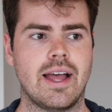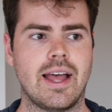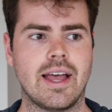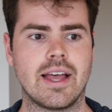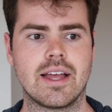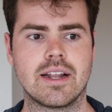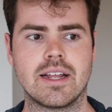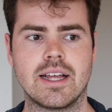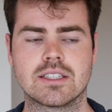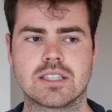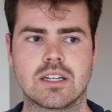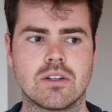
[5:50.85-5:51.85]
And
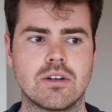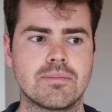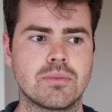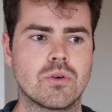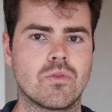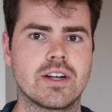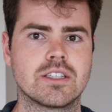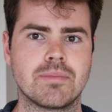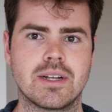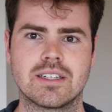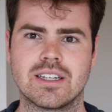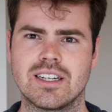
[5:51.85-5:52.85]
it's a lot more
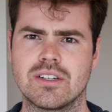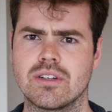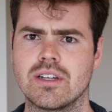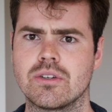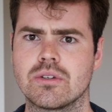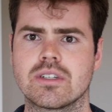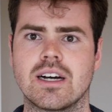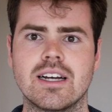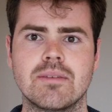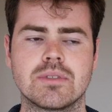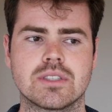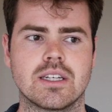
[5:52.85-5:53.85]
regimented and, and your
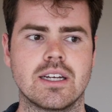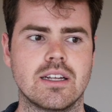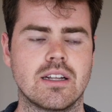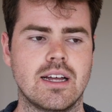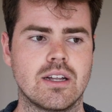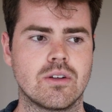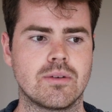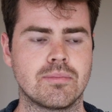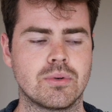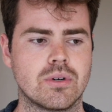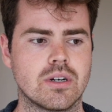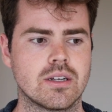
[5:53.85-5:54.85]
time is a, a, a lot
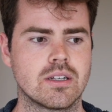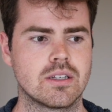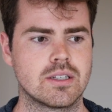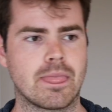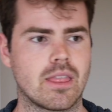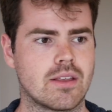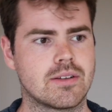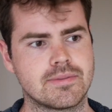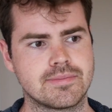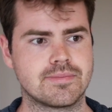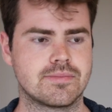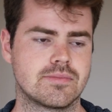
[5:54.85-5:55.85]
more
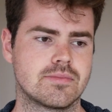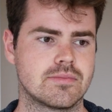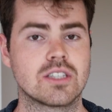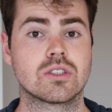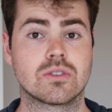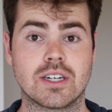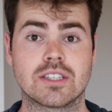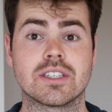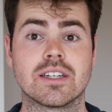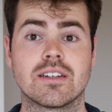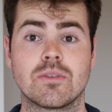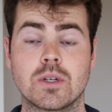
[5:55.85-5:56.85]

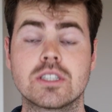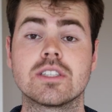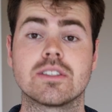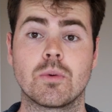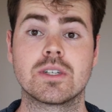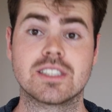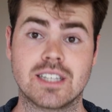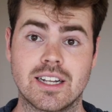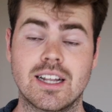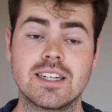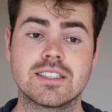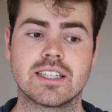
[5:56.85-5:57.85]
structured, which is, which is a
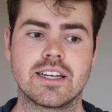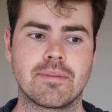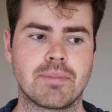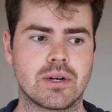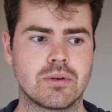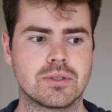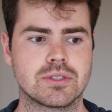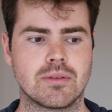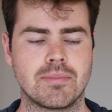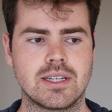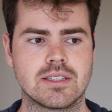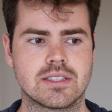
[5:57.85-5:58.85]
nice thing, but it also
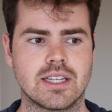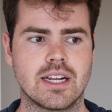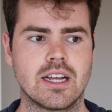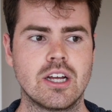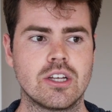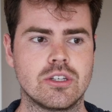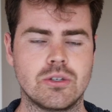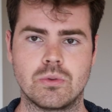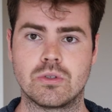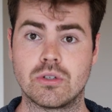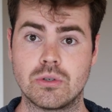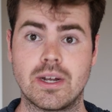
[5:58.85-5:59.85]
means that
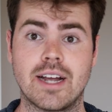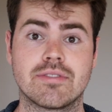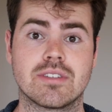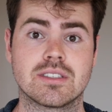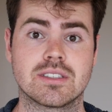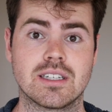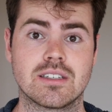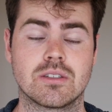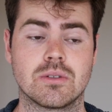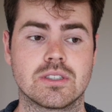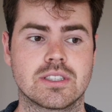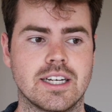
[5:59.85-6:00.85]
you do have to stick
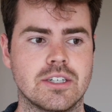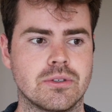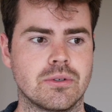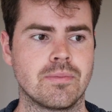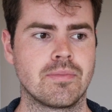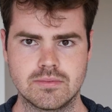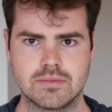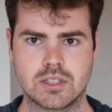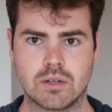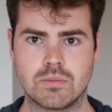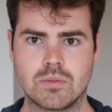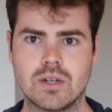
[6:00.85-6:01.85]
to a schedule.
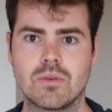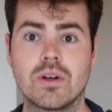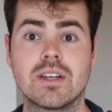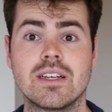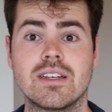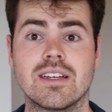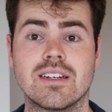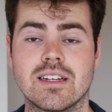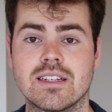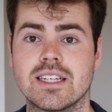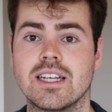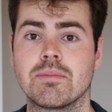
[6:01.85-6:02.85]
So working in
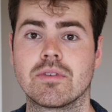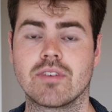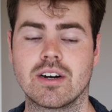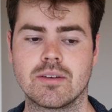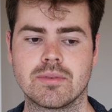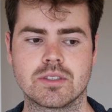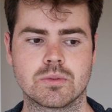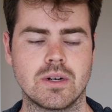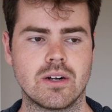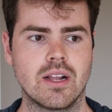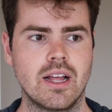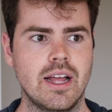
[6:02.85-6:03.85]
a team environment as
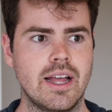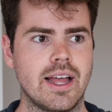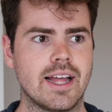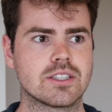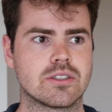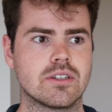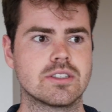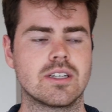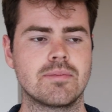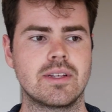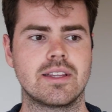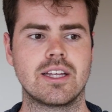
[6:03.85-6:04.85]
well, it's not
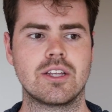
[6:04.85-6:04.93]
something